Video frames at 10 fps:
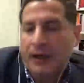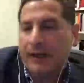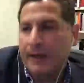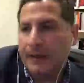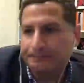
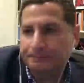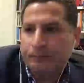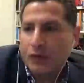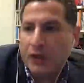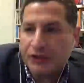
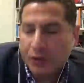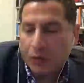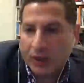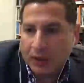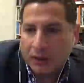
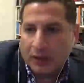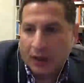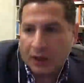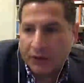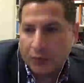So
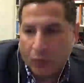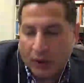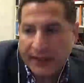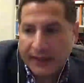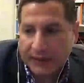on the one
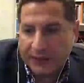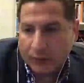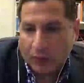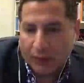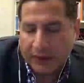hand, I think
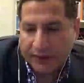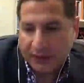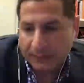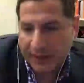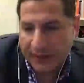one way to
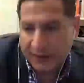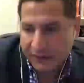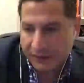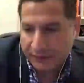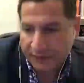think about it
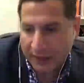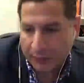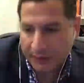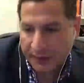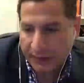is the
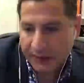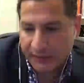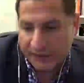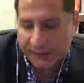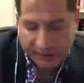following:
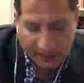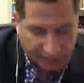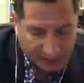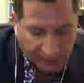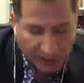is
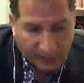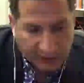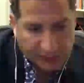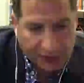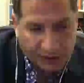it's
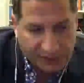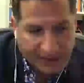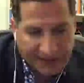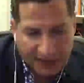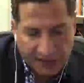not
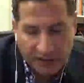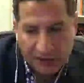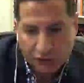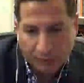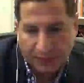just an
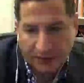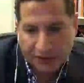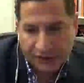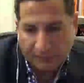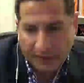initial
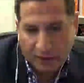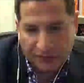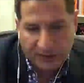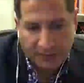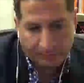production of
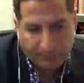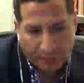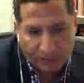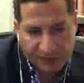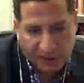knowledge, that it
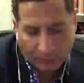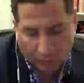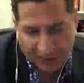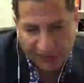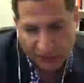builds on.
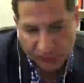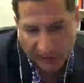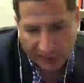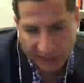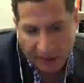One of the things I try
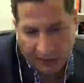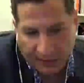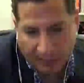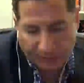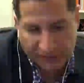and
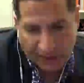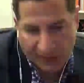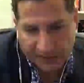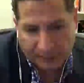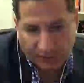
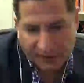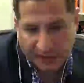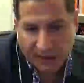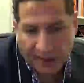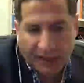emphasize in the book is
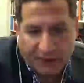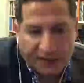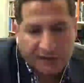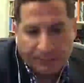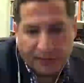that
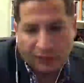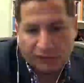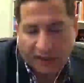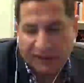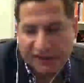this
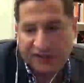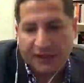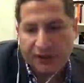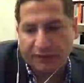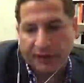builds on a
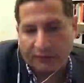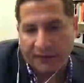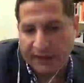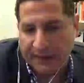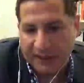century of
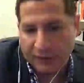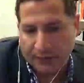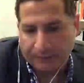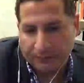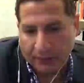
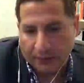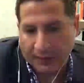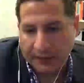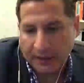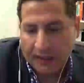engagement, all
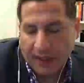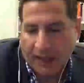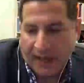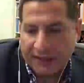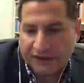right?
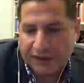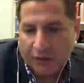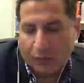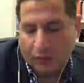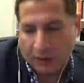And
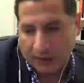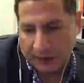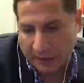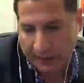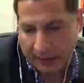so
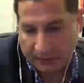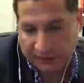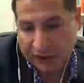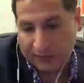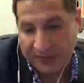a
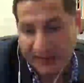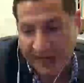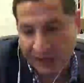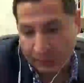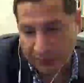century of
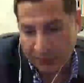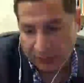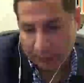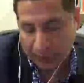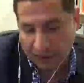engagement
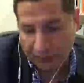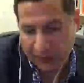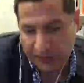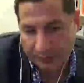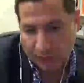within the
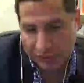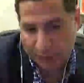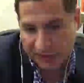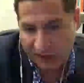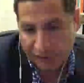region, but also
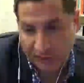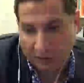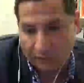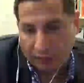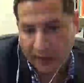a century
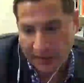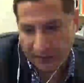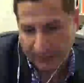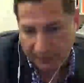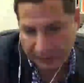of writing
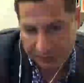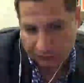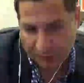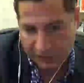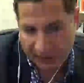about this
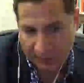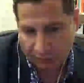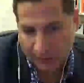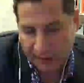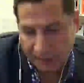region and
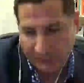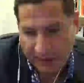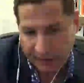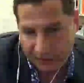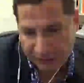writing
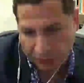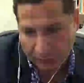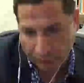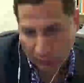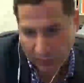about it in a
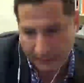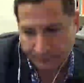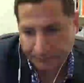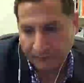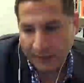certain way.
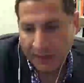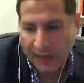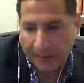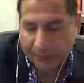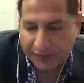
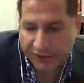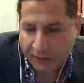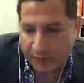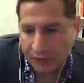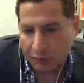And particularly
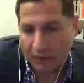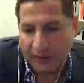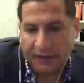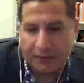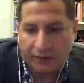when you look
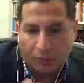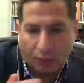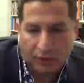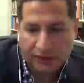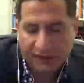at the
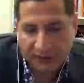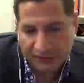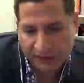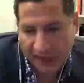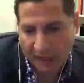works and the
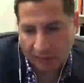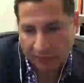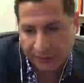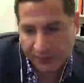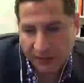
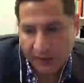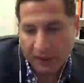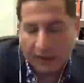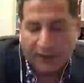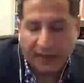scholars
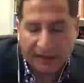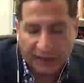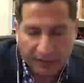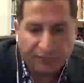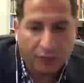that
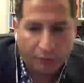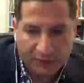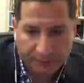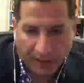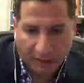
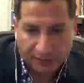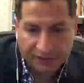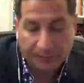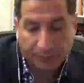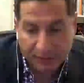influence
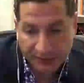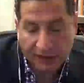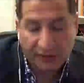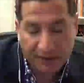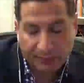policy,
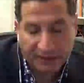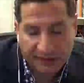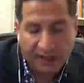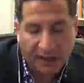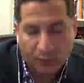particularly by the
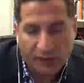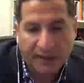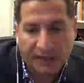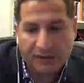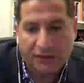time we
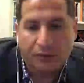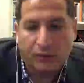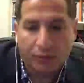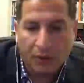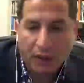get to